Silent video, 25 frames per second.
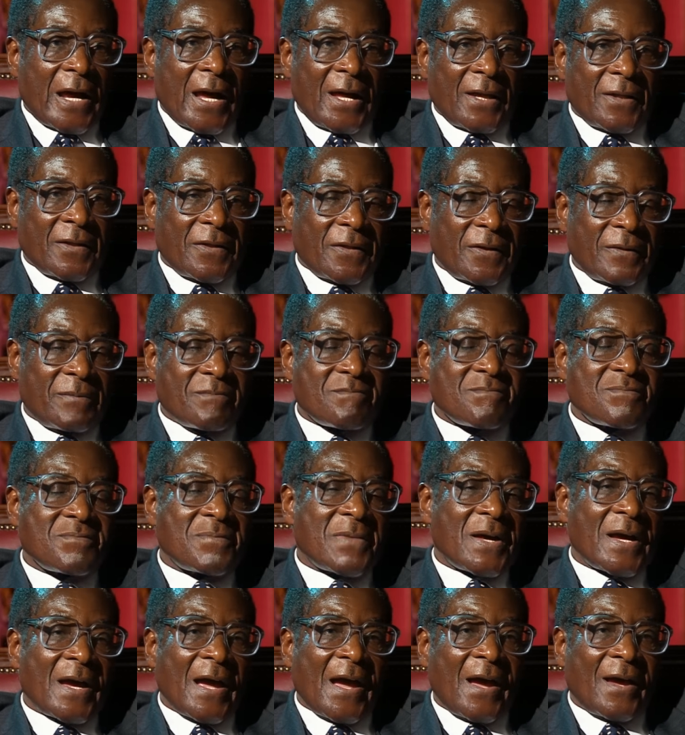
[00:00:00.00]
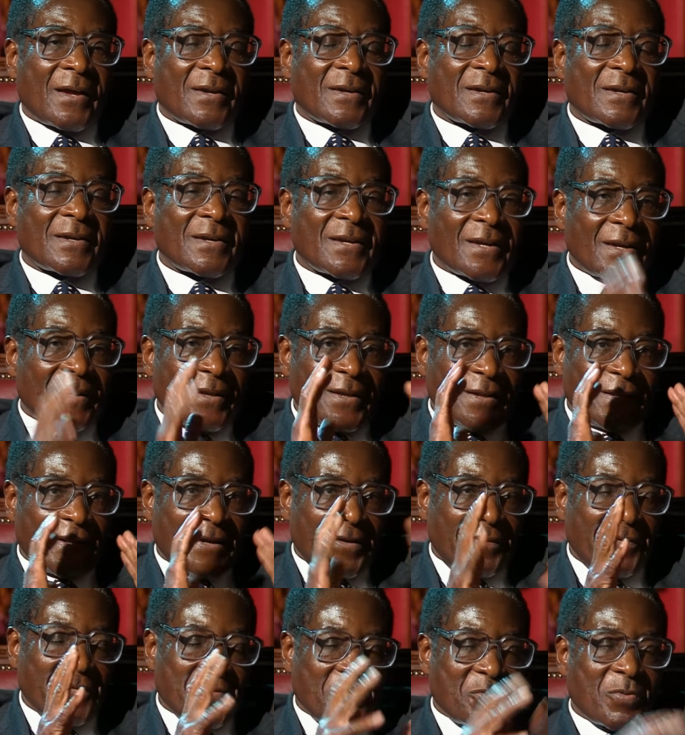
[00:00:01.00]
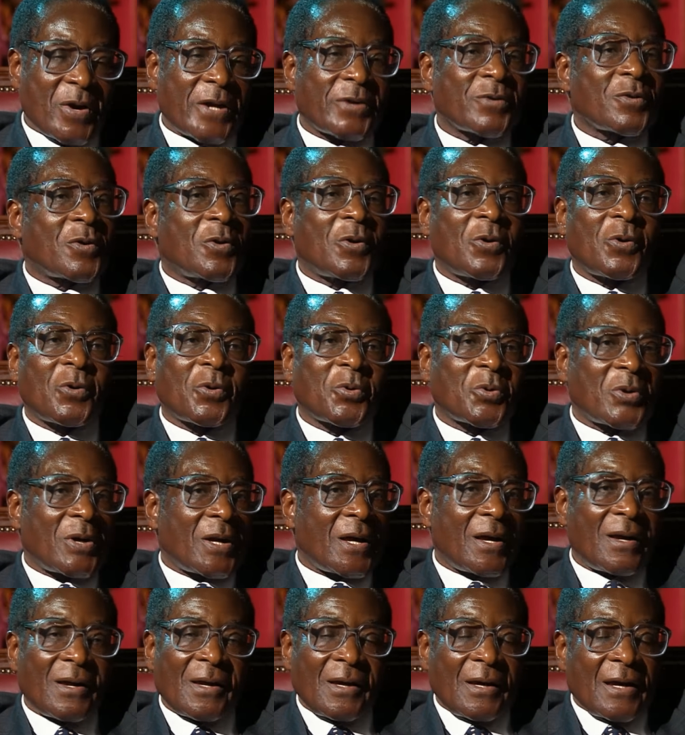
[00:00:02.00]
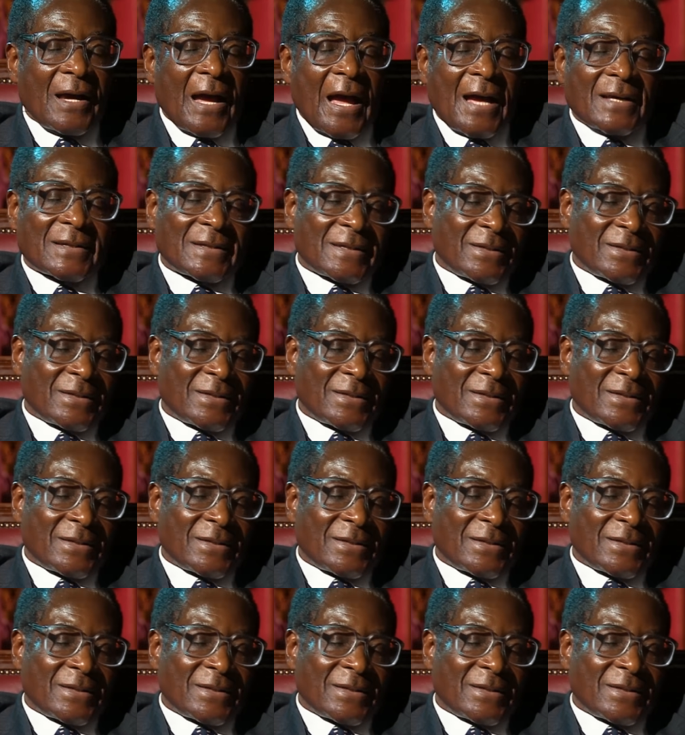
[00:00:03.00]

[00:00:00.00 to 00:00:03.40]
anthem, and therefore one goal as